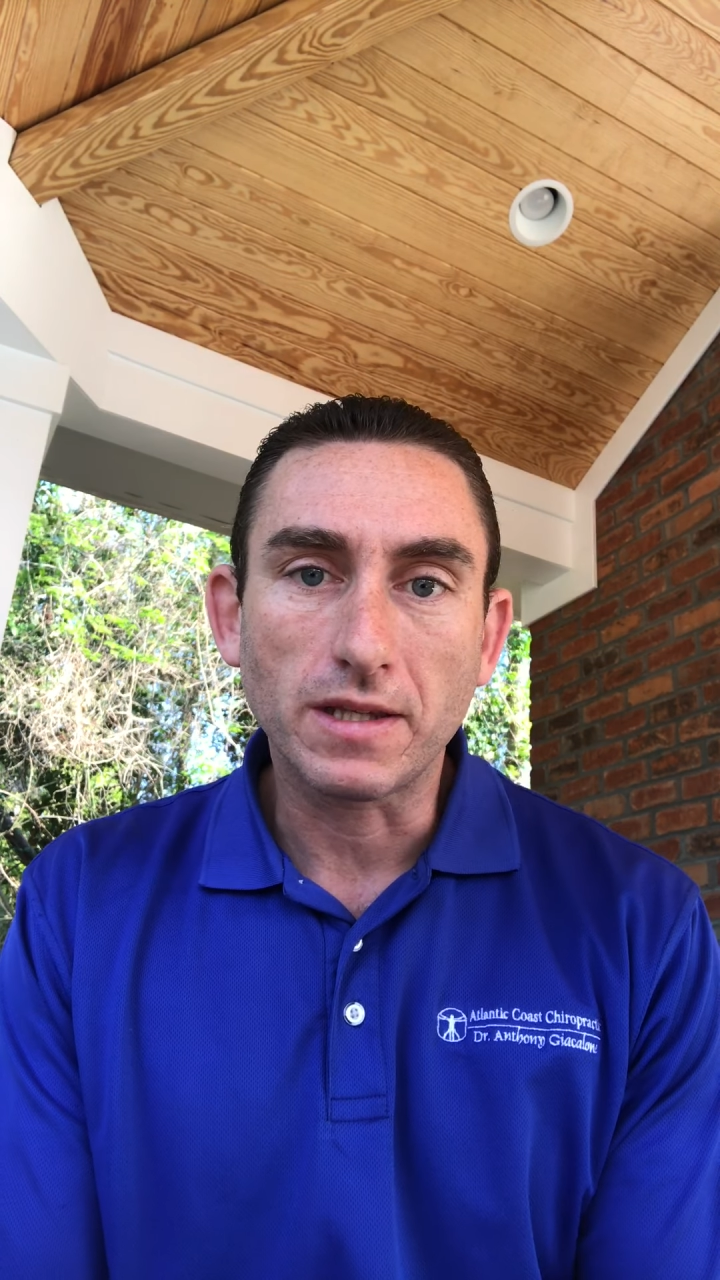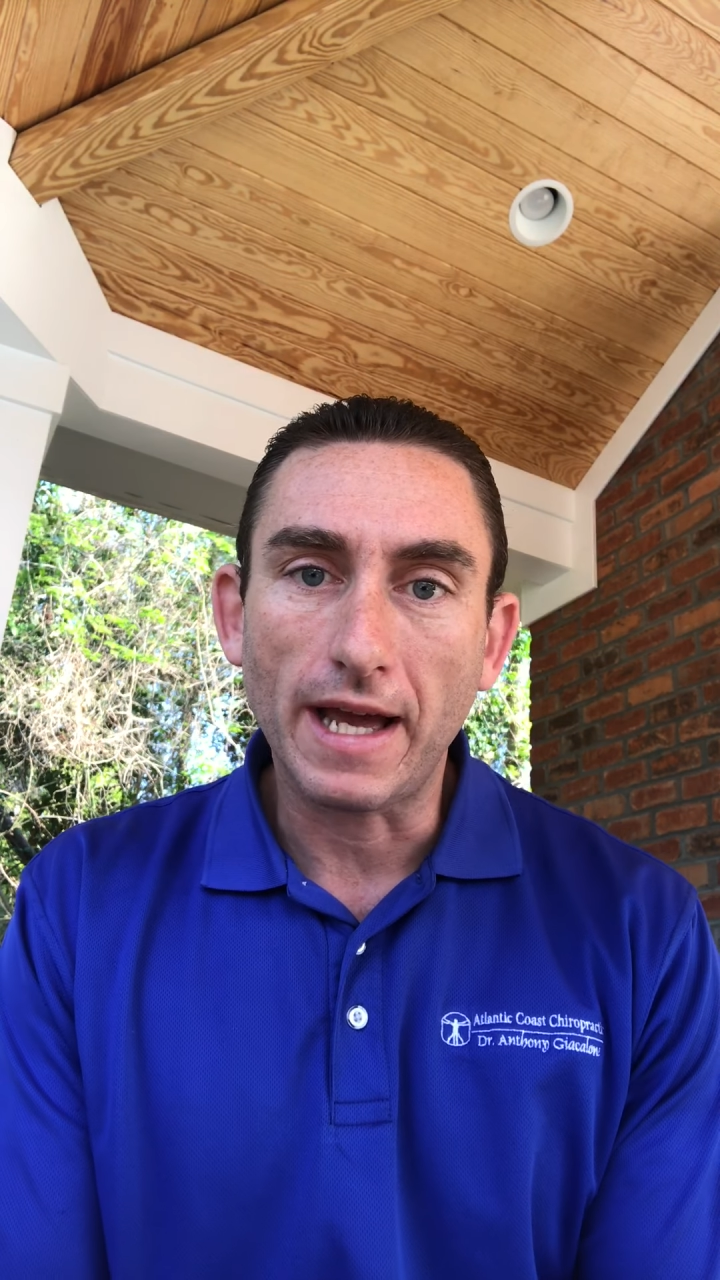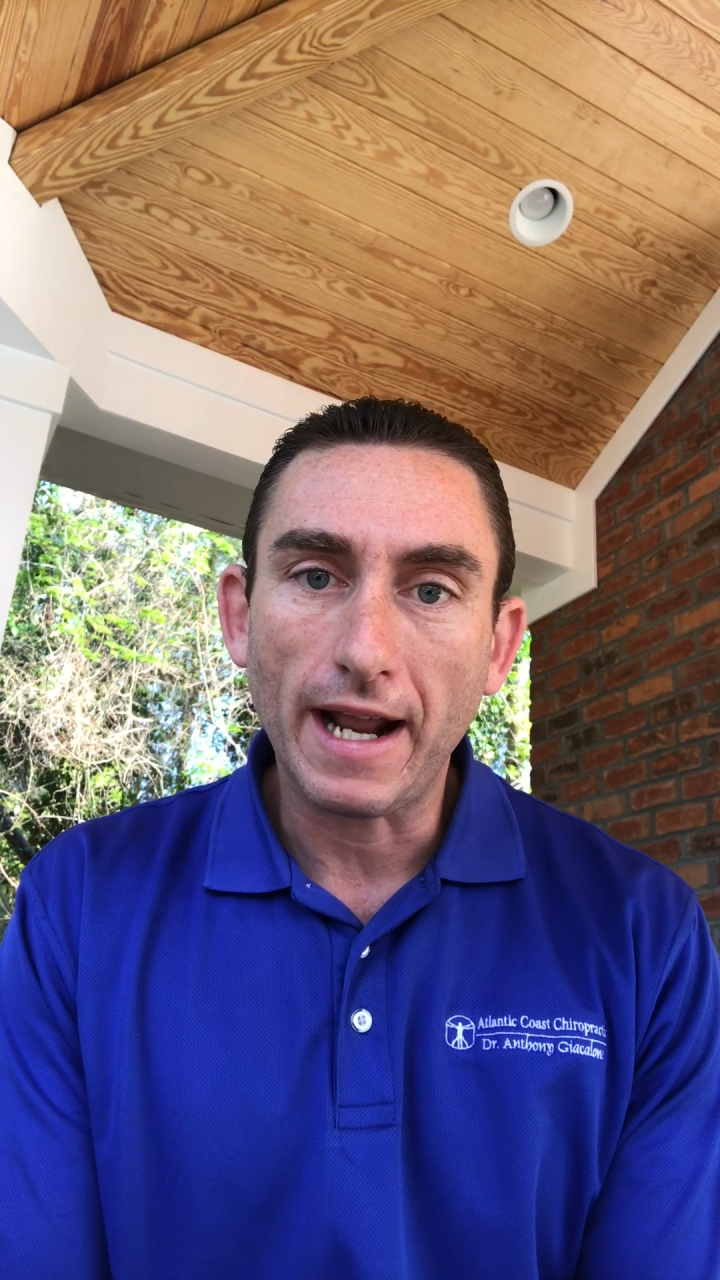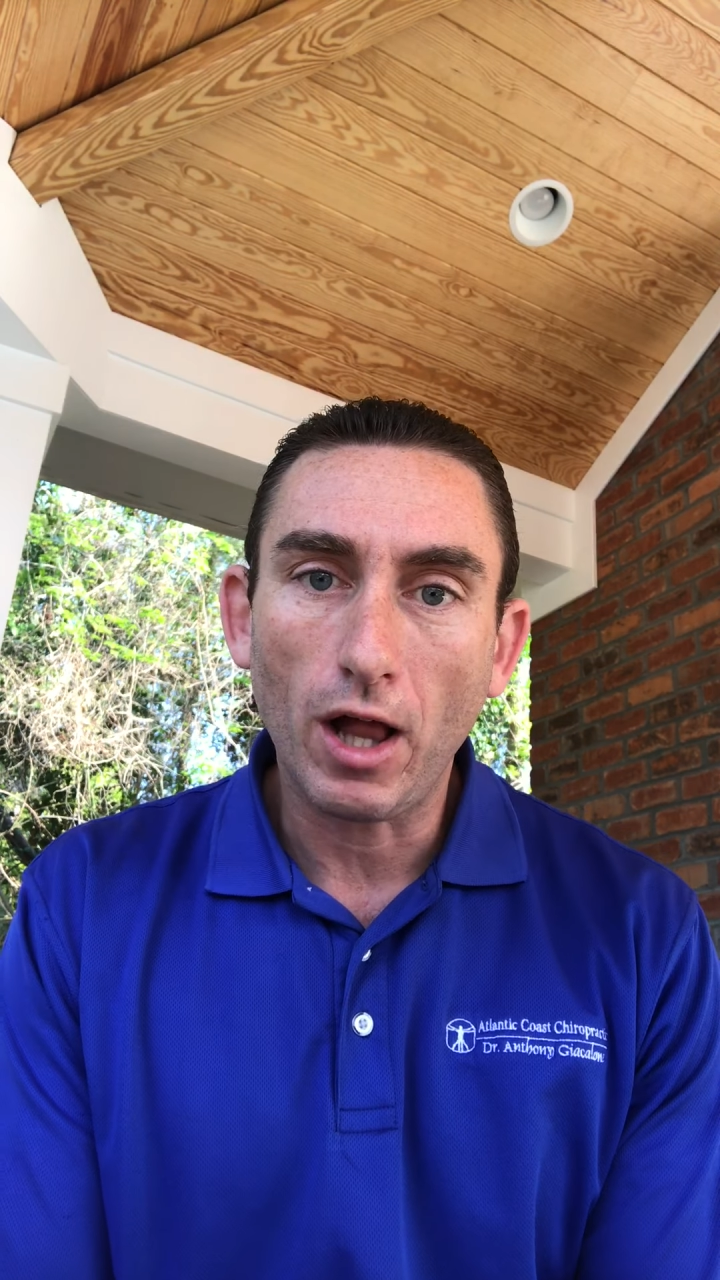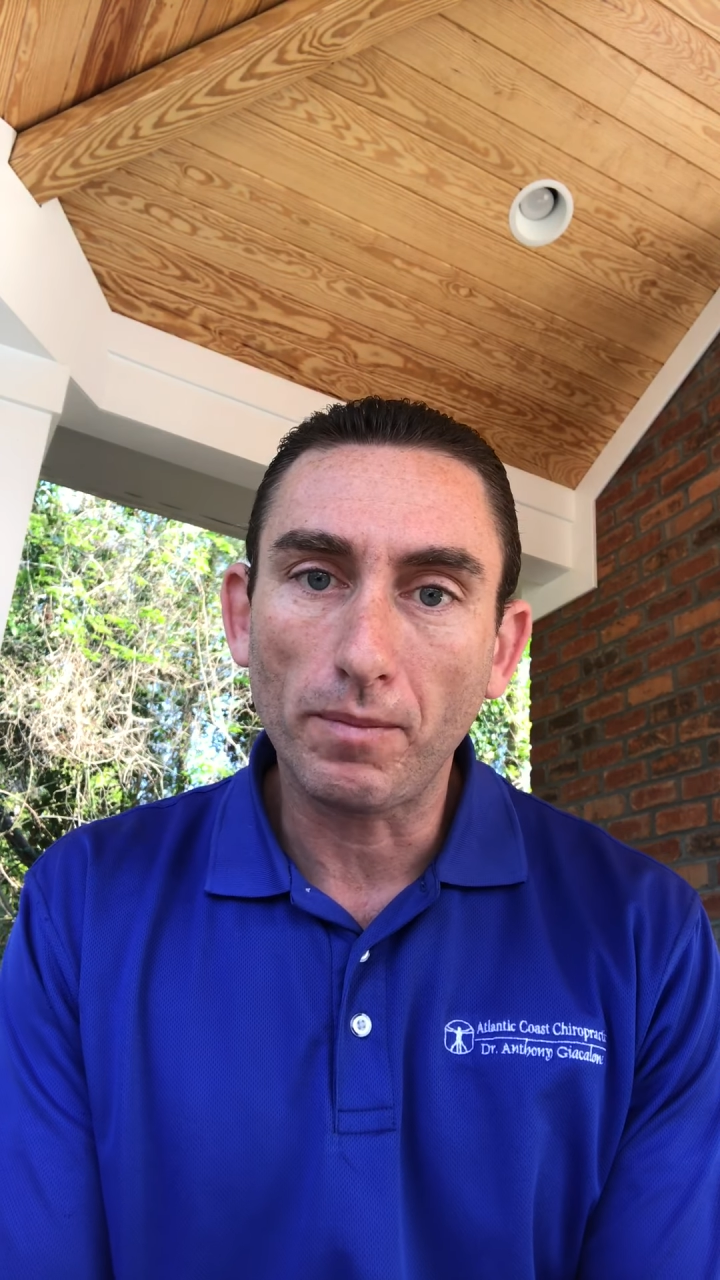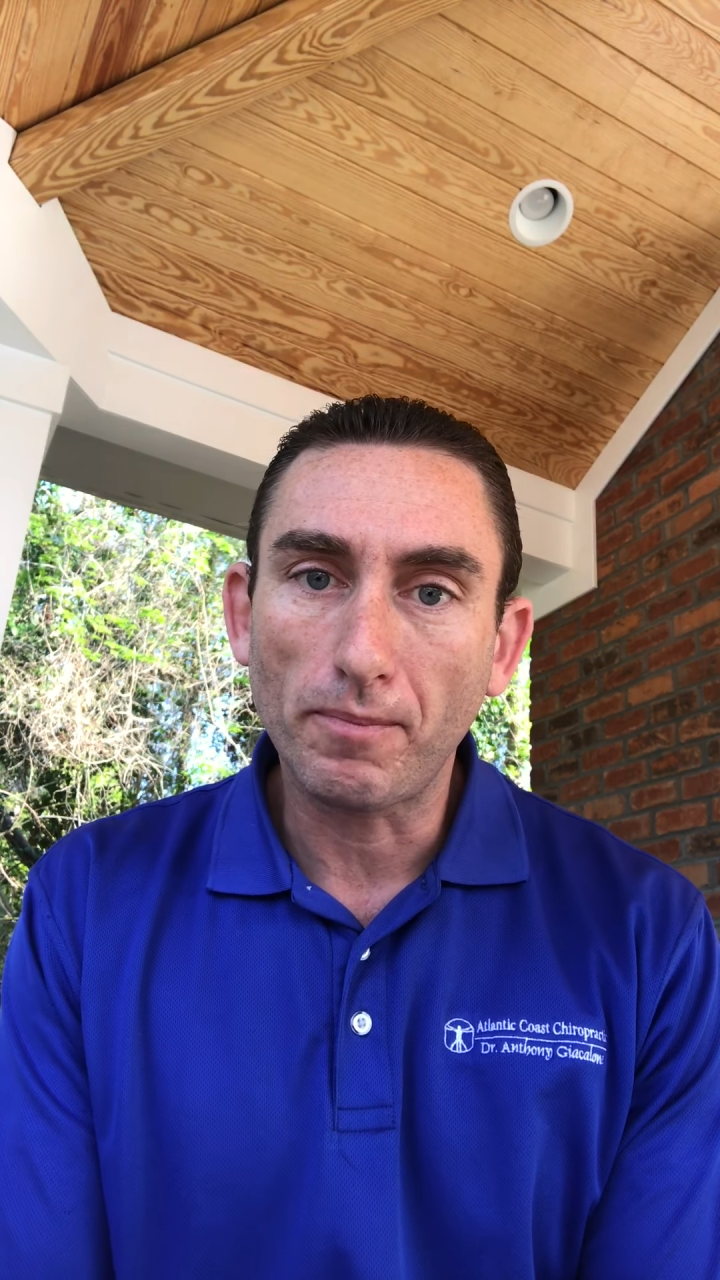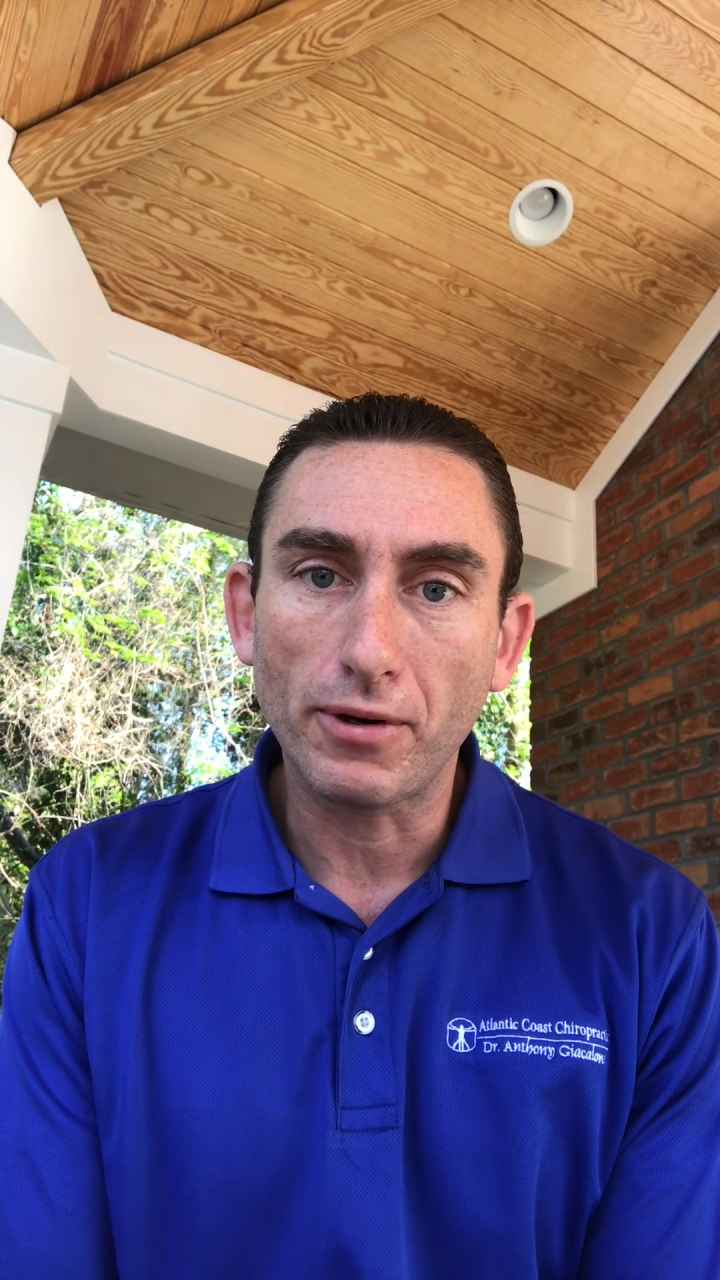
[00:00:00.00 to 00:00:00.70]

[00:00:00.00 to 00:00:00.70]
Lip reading: that help